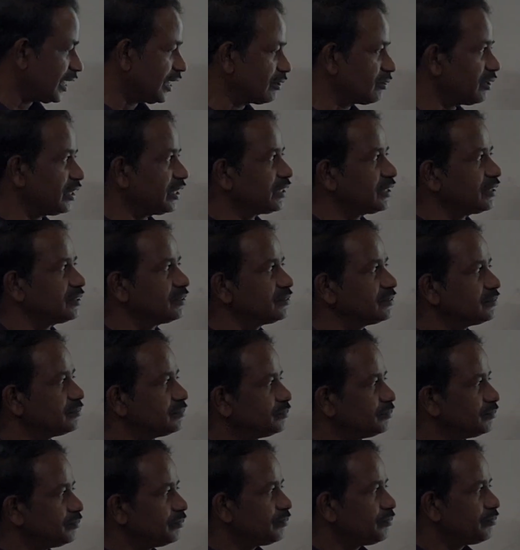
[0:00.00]
calculated.
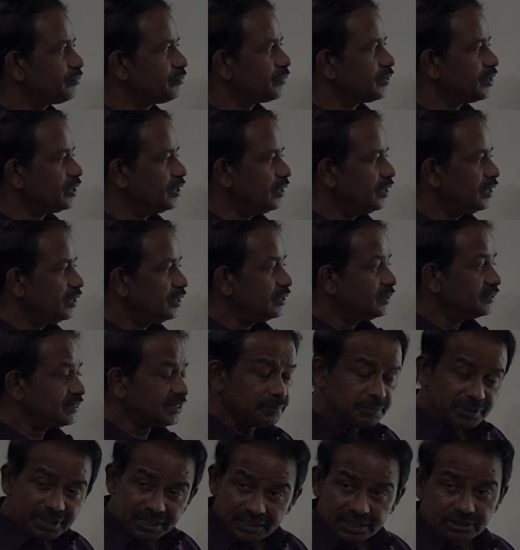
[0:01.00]

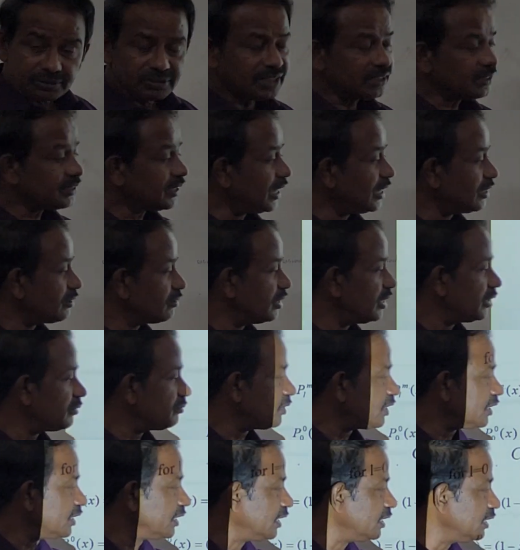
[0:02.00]
Similarly, you can calculate
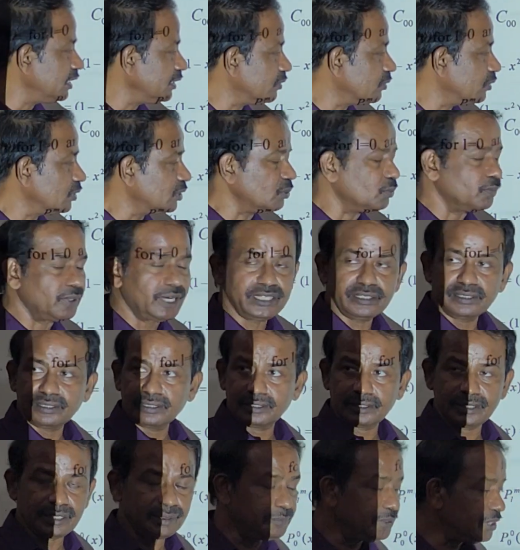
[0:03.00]
for L equal to
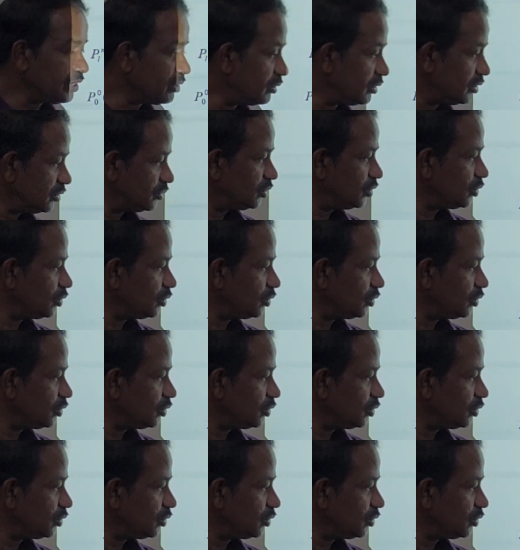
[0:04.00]
1, M equal to